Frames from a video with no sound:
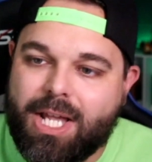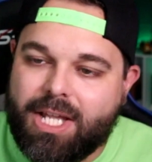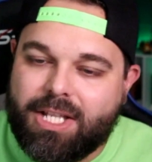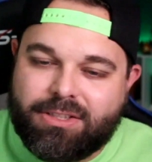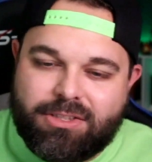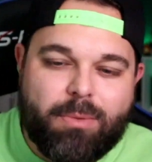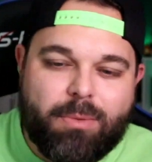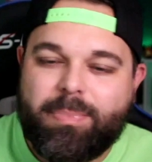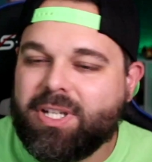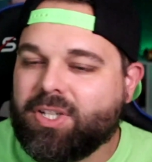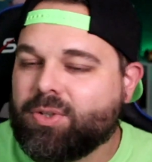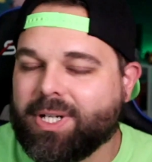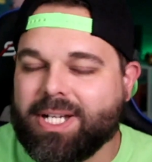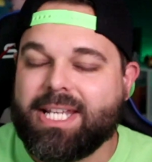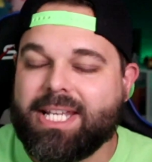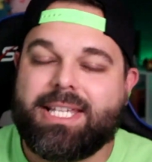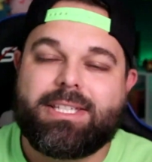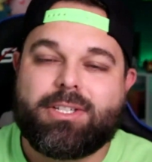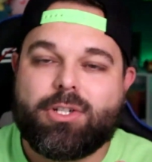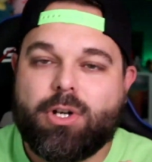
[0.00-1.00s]
Don't be
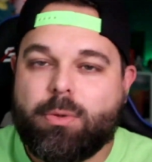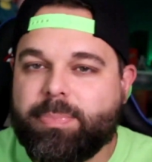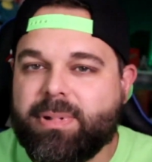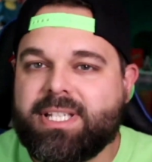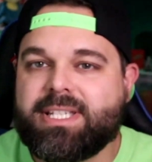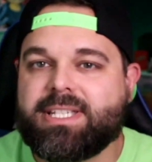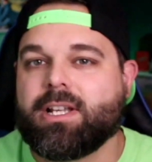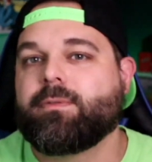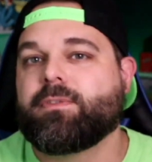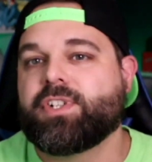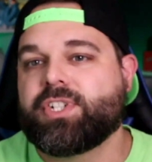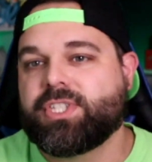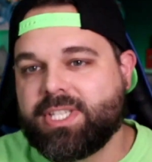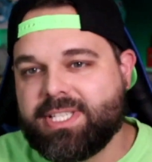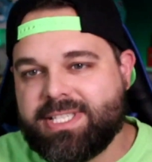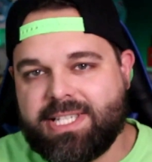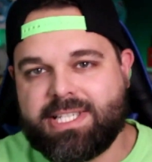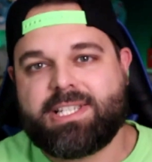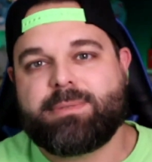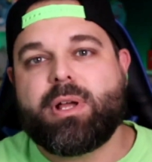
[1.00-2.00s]
greedy. Don't be selfish.
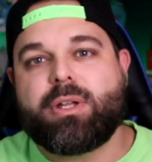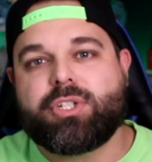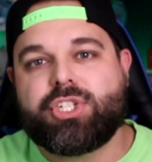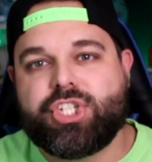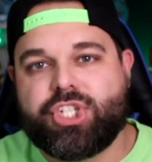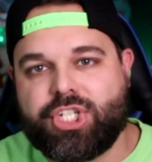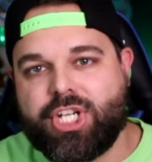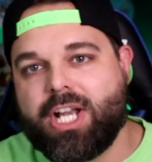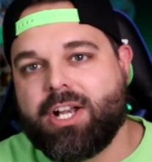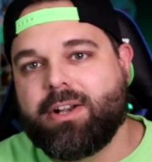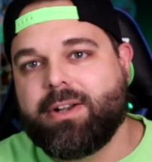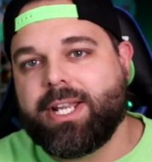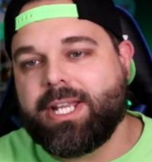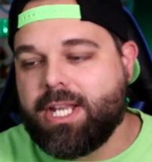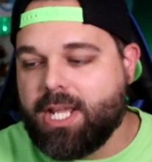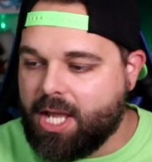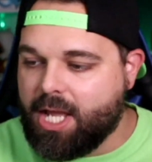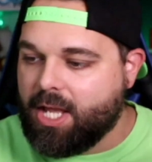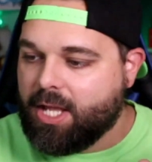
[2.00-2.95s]
This is about sharing